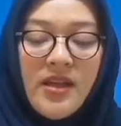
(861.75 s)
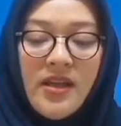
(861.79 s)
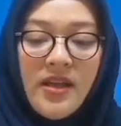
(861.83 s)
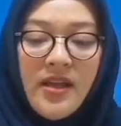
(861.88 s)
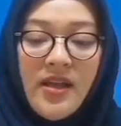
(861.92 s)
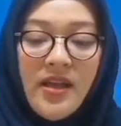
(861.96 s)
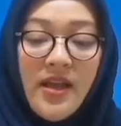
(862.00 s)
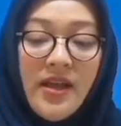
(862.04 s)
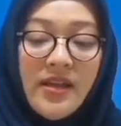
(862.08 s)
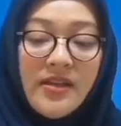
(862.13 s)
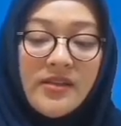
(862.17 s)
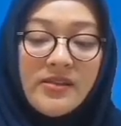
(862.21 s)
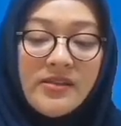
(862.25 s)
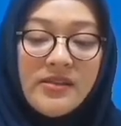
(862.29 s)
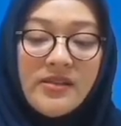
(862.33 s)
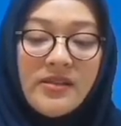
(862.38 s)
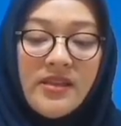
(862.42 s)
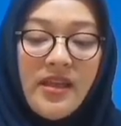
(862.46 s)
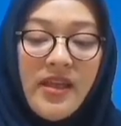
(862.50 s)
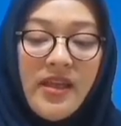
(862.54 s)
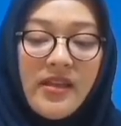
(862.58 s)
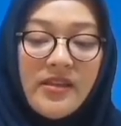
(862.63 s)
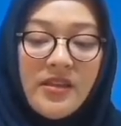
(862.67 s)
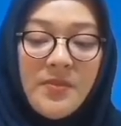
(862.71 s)
Hence,
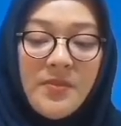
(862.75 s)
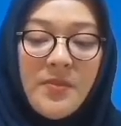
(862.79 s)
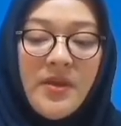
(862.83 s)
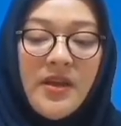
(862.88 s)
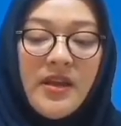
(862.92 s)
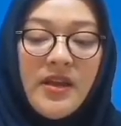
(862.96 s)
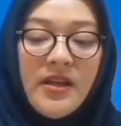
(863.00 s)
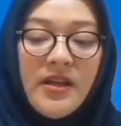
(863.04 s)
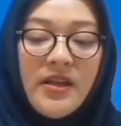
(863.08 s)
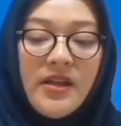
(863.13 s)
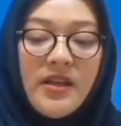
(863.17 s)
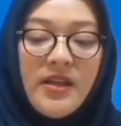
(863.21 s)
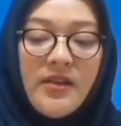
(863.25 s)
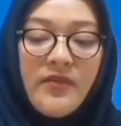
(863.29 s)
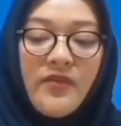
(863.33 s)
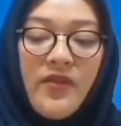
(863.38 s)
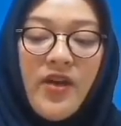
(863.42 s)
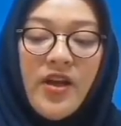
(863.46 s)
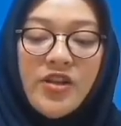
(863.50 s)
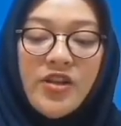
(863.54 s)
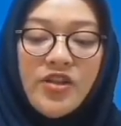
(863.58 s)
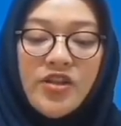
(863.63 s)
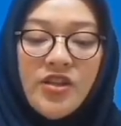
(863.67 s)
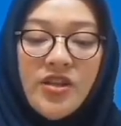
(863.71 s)
they typically
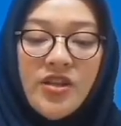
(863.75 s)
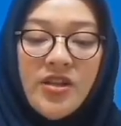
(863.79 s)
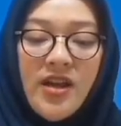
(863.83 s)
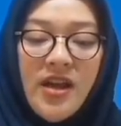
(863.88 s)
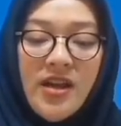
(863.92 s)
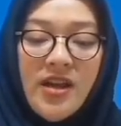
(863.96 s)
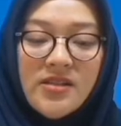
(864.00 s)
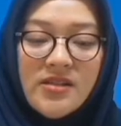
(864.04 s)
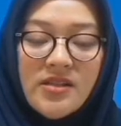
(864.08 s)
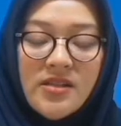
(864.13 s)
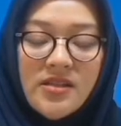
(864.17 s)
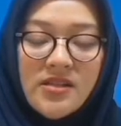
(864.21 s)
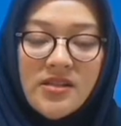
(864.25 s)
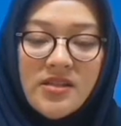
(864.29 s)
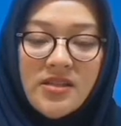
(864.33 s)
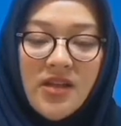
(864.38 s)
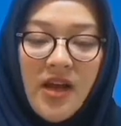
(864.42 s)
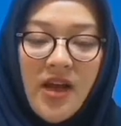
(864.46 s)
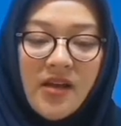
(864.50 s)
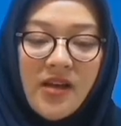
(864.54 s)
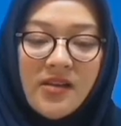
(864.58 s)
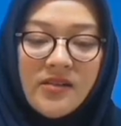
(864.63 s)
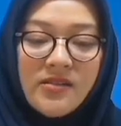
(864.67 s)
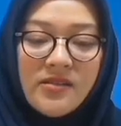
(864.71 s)
function as
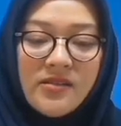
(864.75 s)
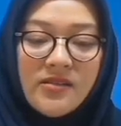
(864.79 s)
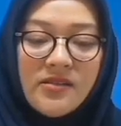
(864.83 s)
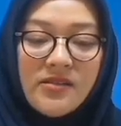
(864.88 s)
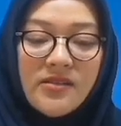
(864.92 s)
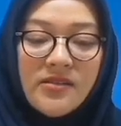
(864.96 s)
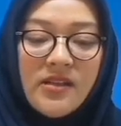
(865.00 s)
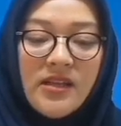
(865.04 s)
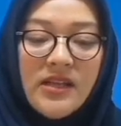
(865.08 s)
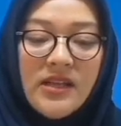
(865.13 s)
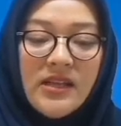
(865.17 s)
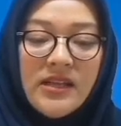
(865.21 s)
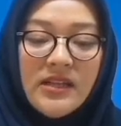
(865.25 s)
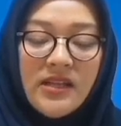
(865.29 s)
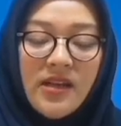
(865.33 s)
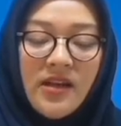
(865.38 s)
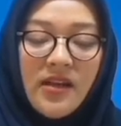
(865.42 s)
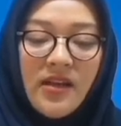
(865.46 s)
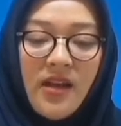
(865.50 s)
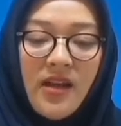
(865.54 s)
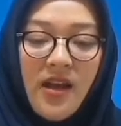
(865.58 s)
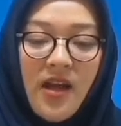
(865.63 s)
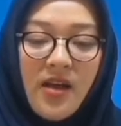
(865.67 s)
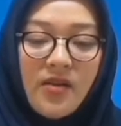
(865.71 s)
adjuncts in the
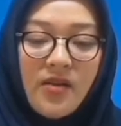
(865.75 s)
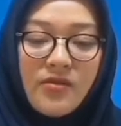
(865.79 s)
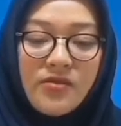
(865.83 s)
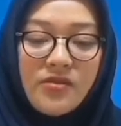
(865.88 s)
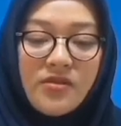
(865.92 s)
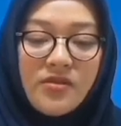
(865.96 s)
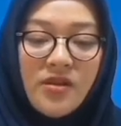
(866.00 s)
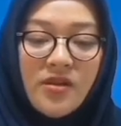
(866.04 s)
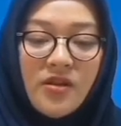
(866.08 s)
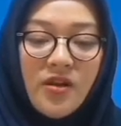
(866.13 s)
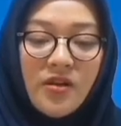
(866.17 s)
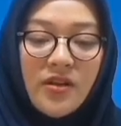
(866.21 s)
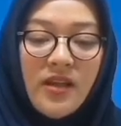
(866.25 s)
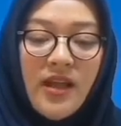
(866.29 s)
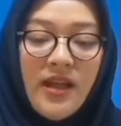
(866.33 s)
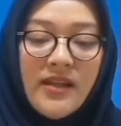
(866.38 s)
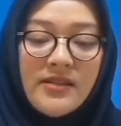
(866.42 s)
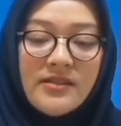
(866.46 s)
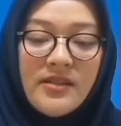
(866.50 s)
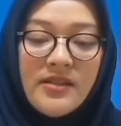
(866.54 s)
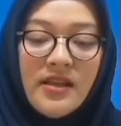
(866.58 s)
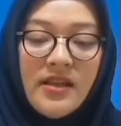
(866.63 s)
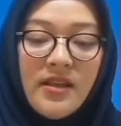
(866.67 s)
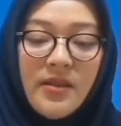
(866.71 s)
clause, not
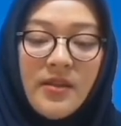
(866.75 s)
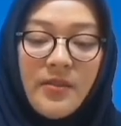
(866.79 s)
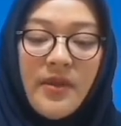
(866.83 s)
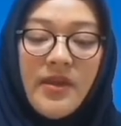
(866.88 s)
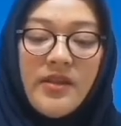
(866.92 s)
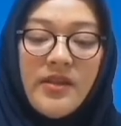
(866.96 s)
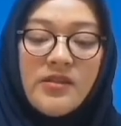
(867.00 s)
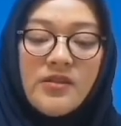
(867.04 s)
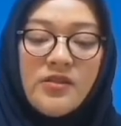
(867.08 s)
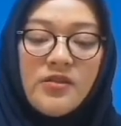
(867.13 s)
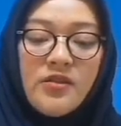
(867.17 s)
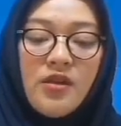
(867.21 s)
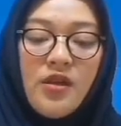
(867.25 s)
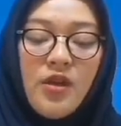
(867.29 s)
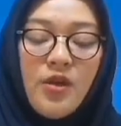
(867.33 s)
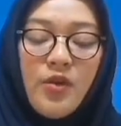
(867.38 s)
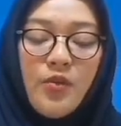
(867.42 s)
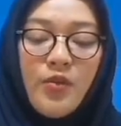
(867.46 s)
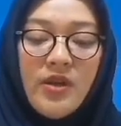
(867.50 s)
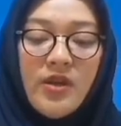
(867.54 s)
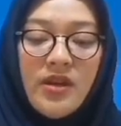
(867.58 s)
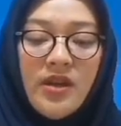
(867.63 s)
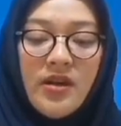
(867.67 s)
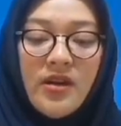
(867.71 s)
as elements
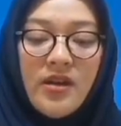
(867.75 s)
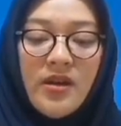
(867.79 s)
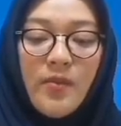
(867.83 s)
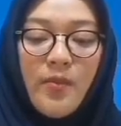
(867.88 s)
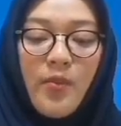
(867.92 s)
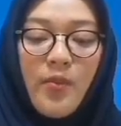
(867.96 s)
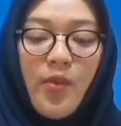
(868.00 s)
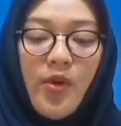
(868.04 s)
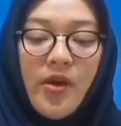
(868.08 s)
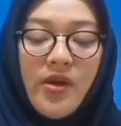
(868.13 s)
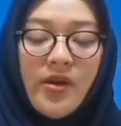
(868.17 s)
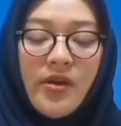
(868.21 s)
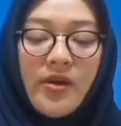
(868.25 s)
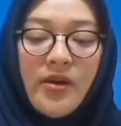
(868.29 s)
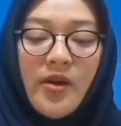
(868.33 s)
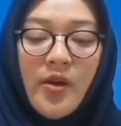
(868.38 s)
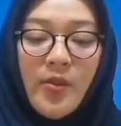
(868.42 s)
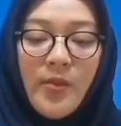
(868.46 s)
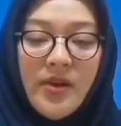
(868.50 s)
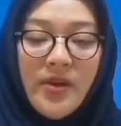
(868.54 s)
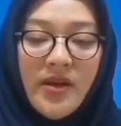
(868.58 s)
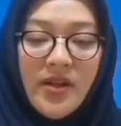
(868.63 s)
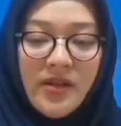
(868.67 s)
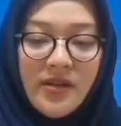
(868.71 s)
within the
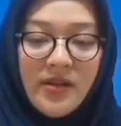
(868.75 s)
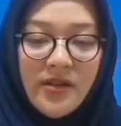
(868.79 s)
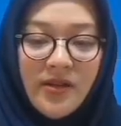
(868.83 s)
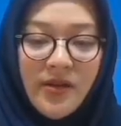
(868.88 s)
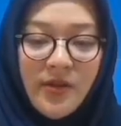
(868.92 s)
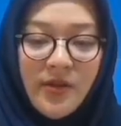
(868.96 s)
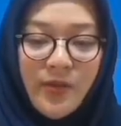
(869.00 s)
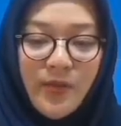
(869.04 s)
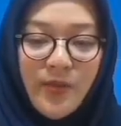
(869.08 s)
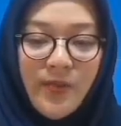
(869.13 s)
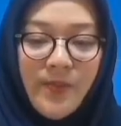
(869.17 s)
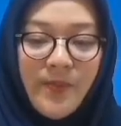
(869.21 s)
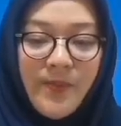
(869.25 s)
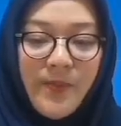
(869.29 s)
nominal group.